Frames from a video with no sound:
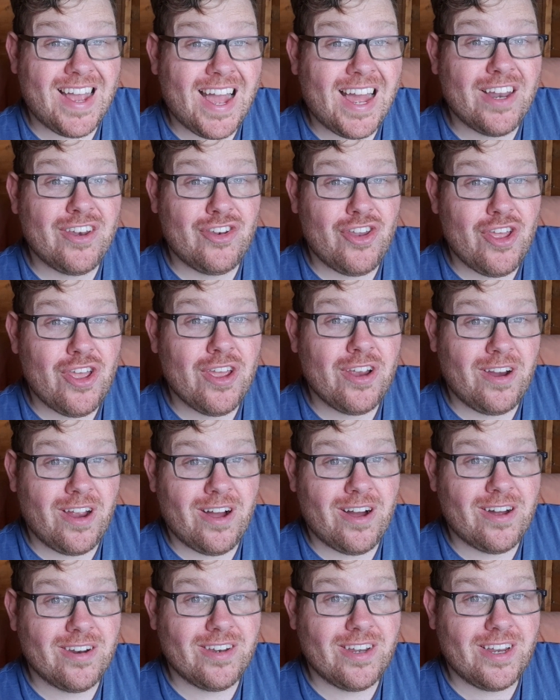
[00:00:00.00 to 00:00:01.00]
at dirt
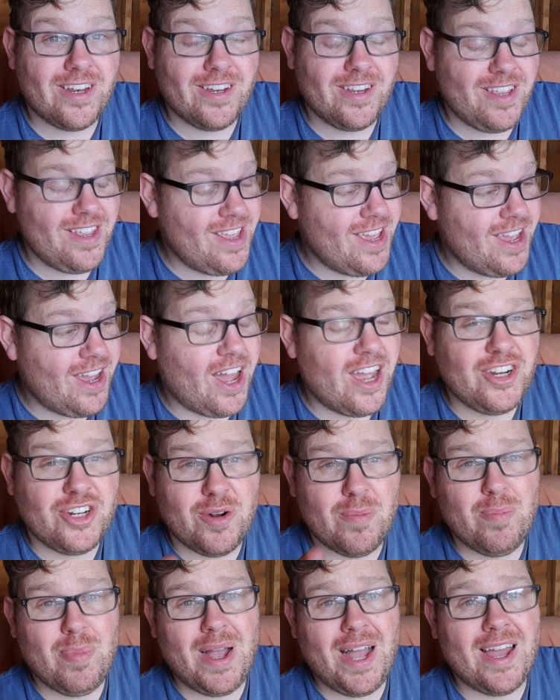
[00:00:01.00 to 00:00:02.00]
gardening. Yeah, I
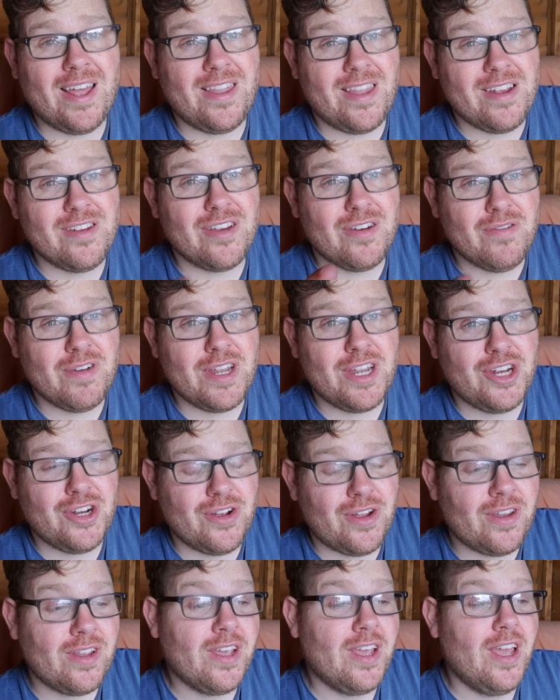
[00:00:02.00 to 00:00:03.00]
should patent this, I really
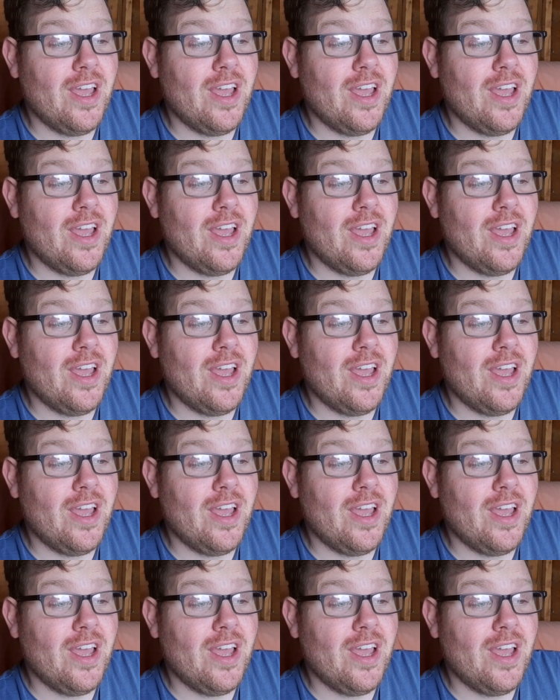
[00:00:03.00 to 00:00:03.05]
should.